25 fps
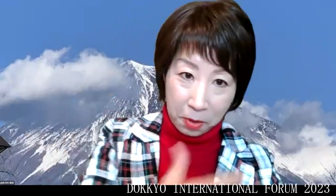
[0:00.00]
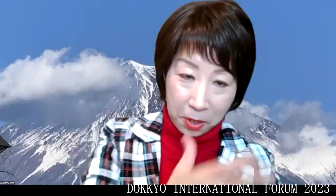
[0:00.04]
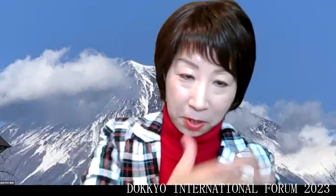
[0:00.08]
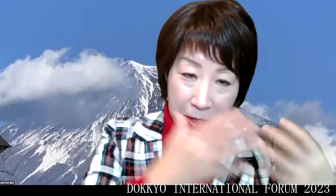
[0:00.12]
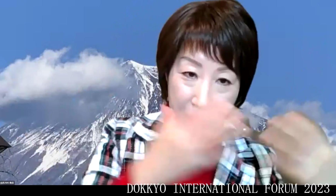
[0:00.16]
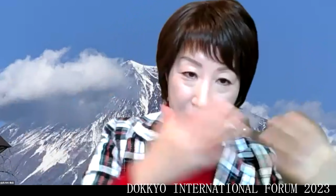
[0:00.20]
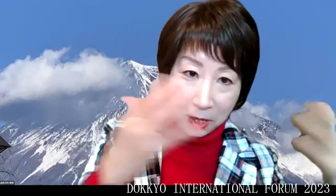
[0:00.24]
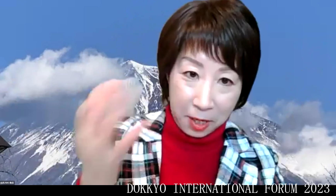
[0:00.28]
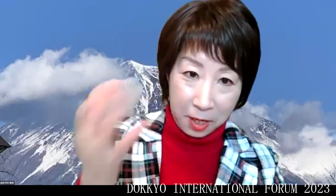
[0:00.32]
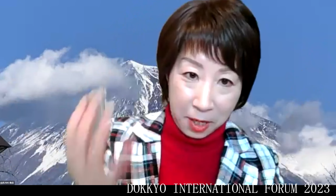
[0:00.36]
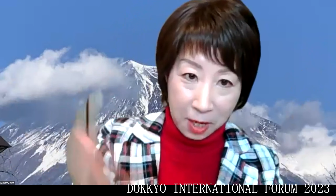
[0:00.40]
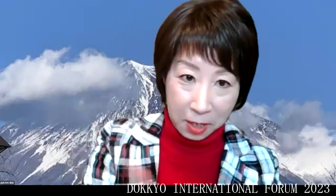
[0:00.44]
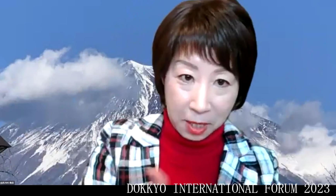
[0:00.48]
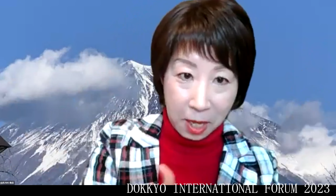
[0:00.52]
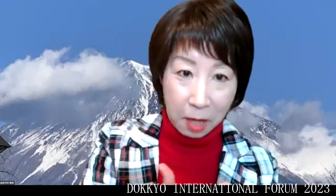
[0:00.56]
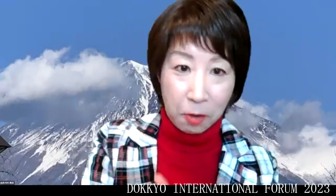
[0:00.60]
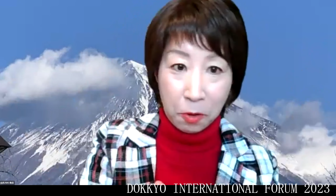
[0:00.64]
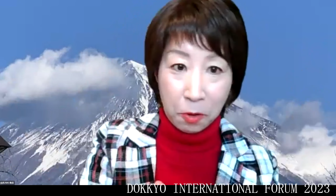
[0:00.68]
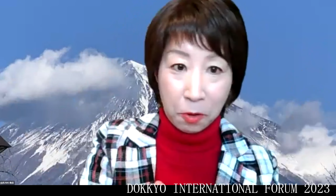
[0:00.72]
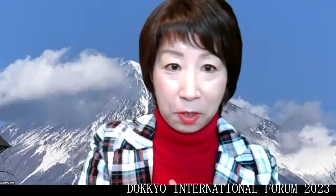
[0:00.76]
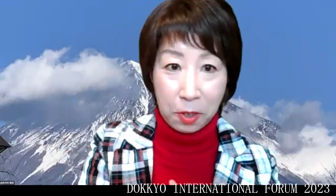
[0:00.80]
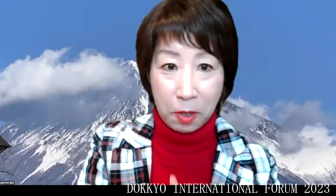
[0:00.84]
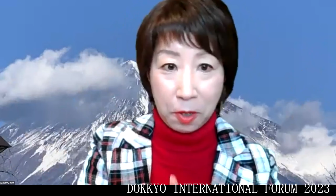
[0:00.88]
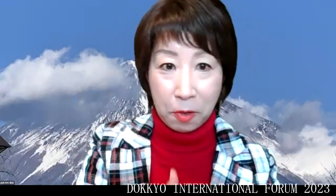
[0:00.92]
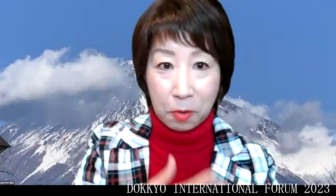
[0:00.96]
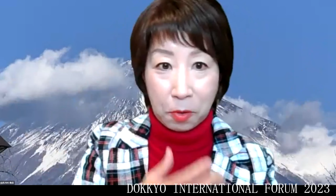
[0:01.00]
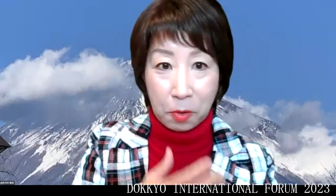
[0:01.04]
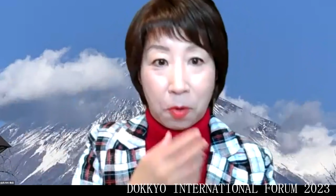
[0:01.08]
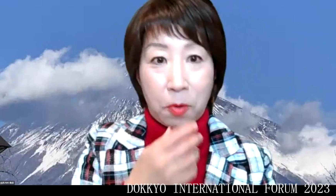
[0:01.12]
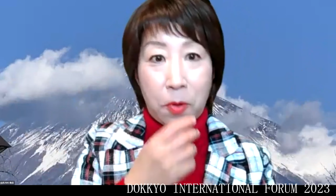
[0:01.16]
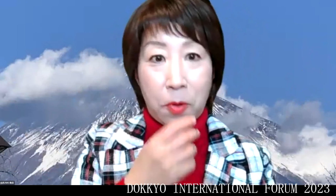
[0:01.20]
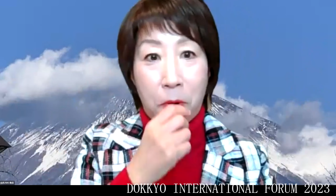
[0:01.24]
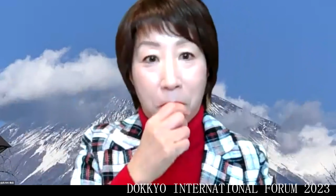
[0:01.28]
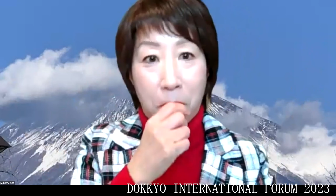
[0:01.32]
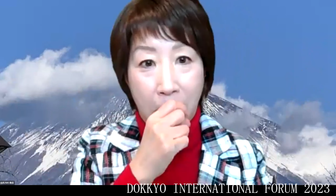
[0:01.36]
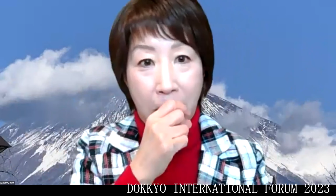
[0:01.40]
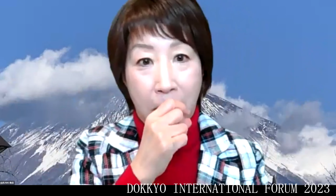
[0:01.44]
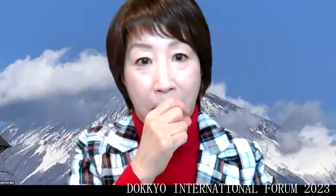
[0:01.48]
and they're
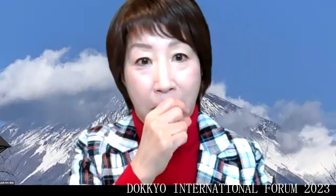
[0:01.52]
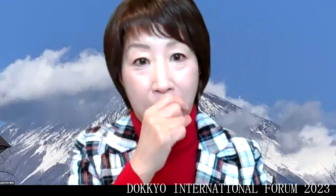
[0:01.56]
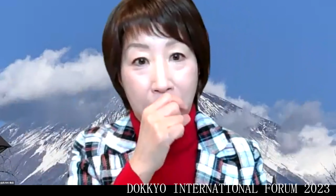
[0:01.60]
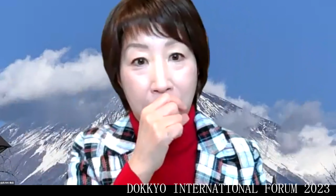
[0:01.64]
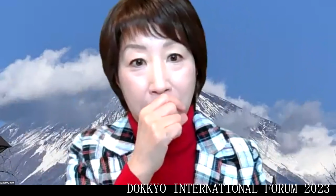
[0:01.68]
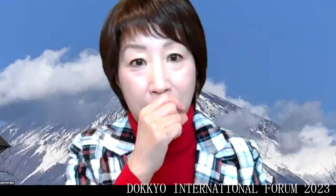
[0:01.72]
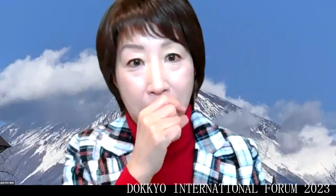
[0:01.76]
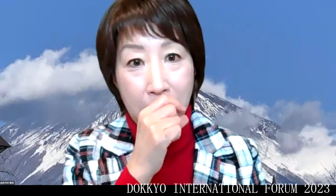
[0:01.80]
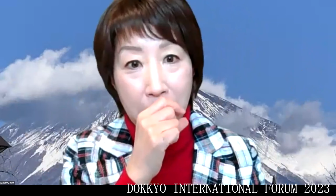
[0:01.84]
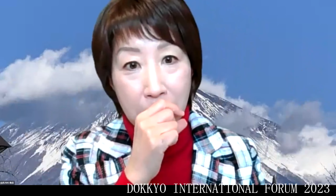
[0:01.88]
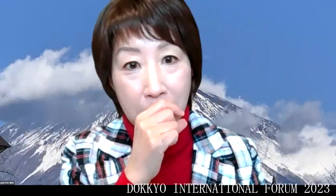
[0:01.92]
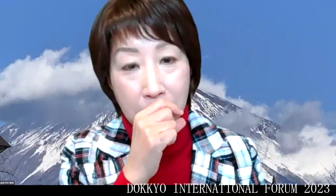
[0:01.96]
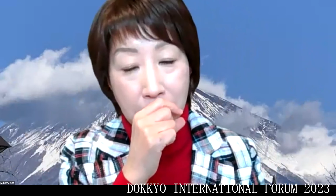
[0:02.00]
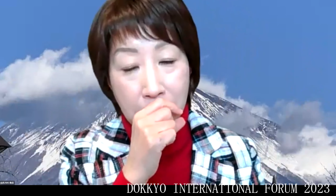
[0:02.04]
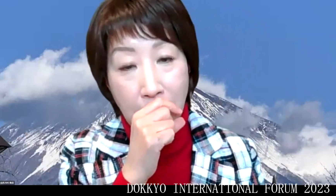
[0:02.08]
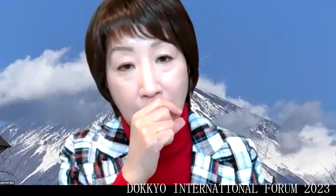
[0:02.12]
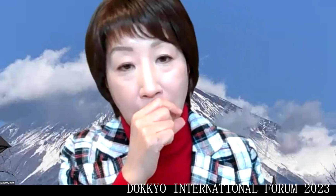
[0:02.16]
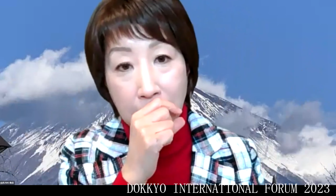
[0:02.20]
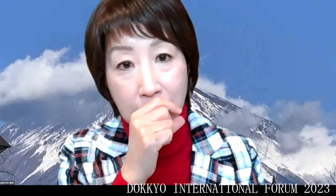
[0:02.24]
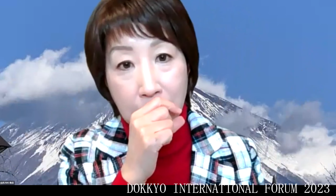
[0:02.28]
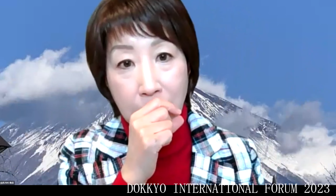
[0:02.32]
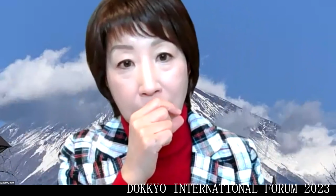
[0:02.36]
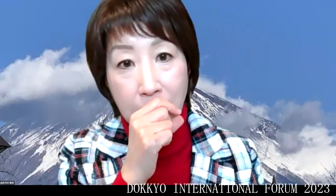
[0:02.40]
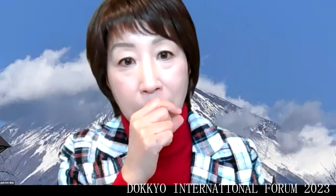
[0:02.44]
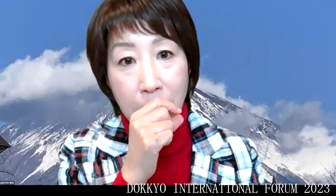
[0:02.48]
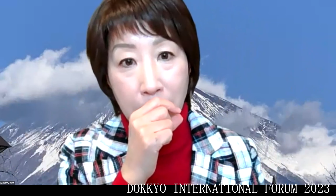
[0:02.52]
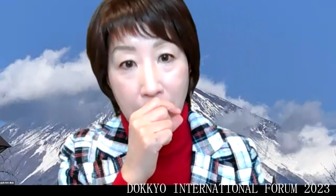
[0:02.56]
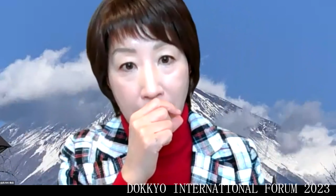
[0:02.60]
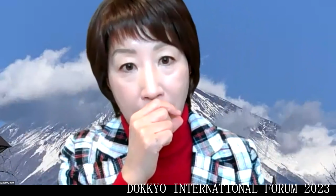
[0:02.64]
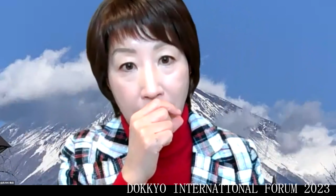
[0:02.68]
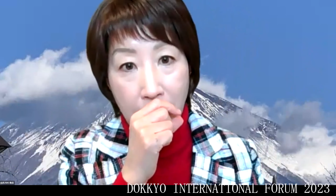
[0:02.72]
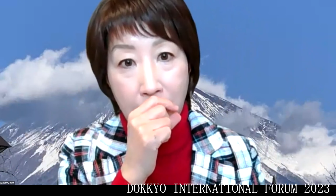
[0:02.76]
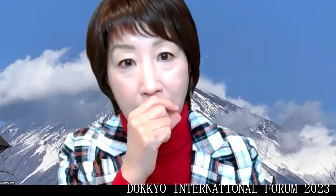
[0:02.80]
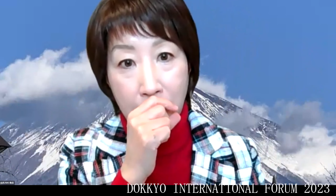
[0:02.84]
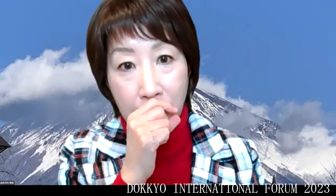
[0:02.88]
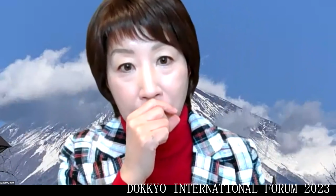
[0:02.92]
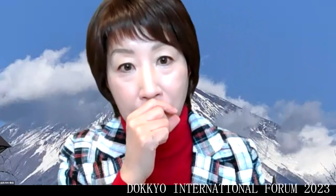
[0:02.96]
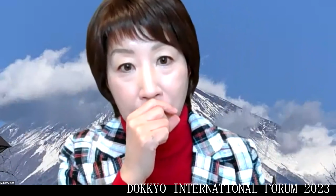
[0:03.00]
incorporating other elements, and
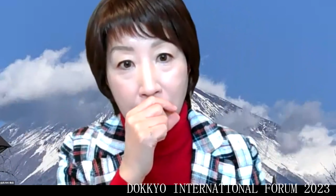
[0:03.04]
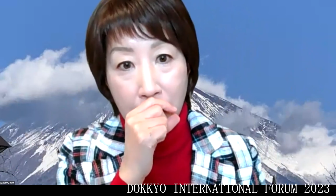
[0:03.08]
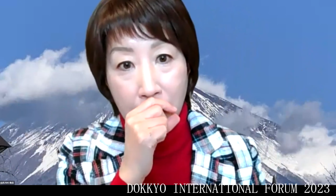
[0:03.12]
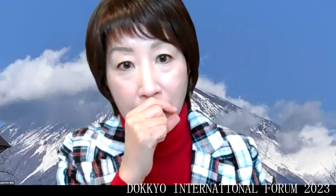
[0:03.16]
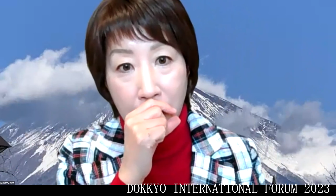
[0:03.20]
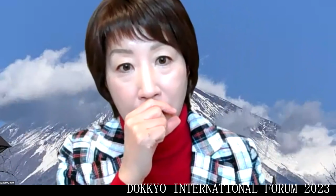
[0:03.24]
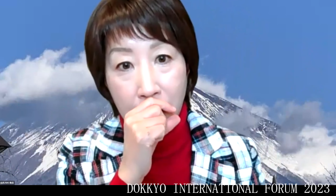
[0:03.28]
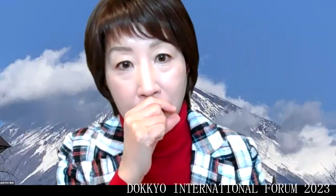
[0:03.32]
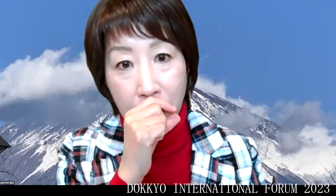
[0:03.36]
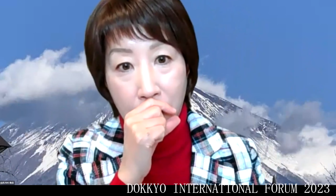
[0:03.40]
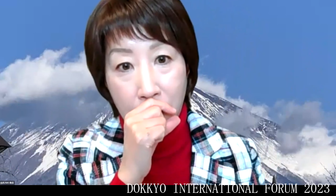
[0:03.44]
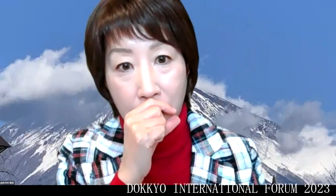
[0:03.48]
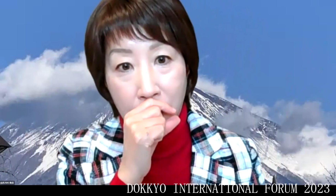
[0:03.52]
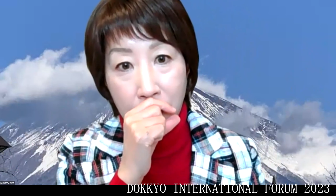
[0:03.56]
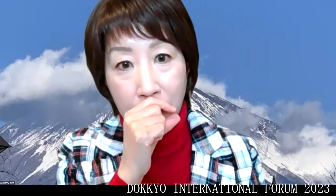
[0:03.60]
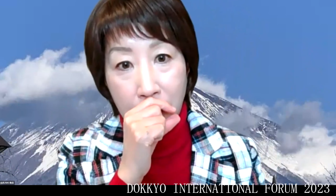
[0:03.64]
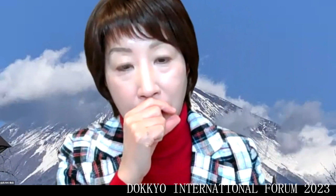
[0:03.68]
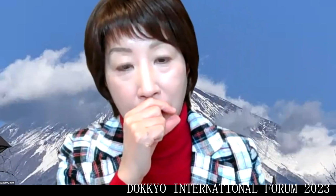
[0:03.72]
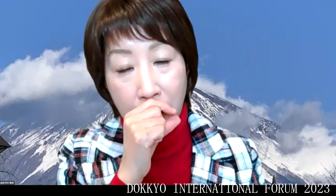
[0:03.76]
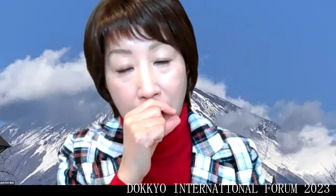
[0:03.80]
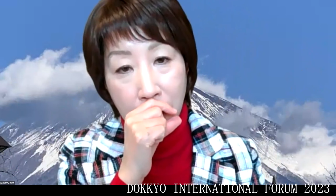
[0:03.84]
that is very novel.